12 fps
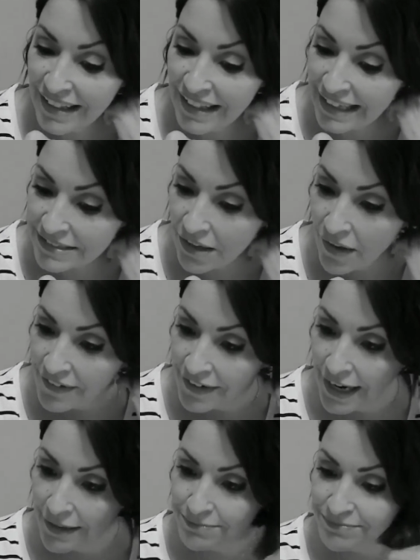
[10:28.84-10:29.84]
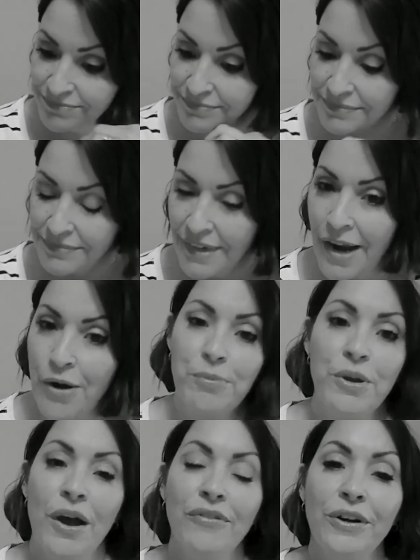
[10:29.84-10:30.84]
that's all I've got. I hope
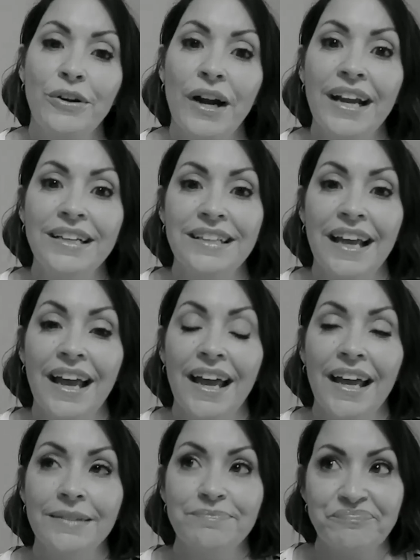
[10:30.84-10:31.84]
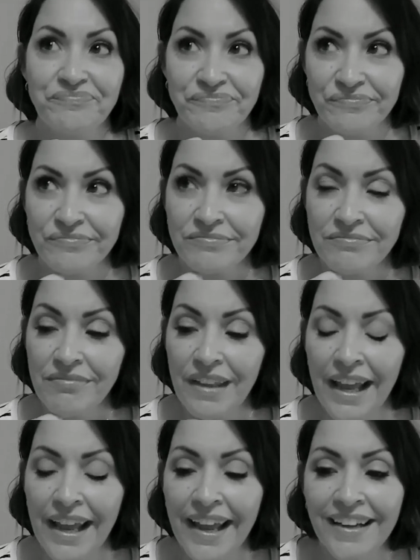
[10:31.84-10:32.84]
you have a great day.
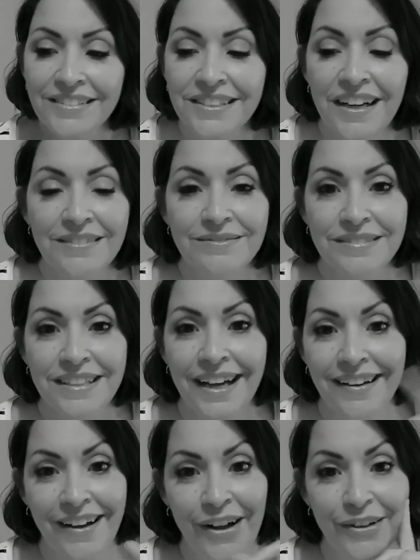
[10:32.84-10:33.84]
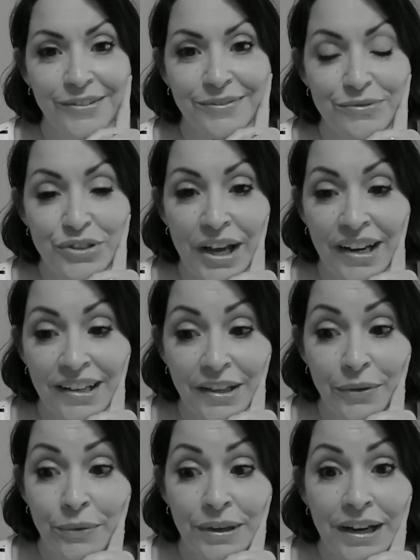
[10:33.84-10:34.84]
And yeah, I'll chat at
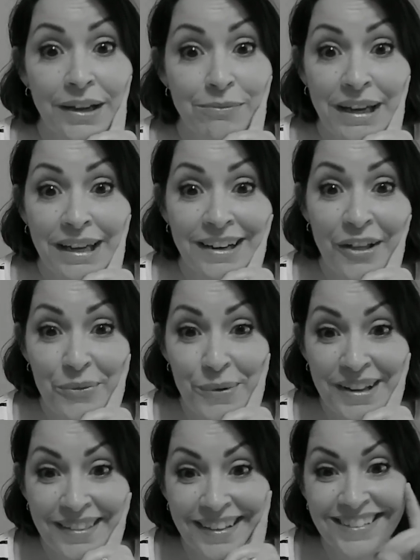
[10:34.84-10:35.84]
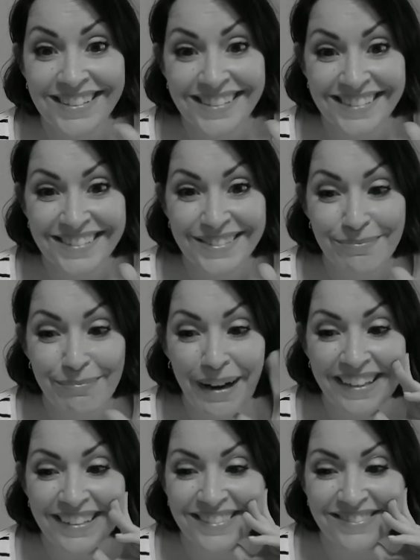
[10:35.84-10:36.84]
you when I make another one of these.
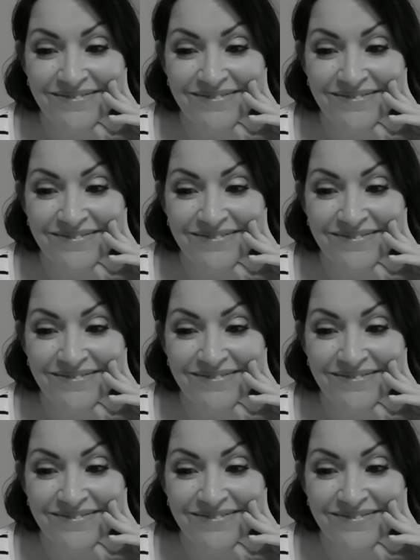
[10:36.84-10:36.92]
Bye.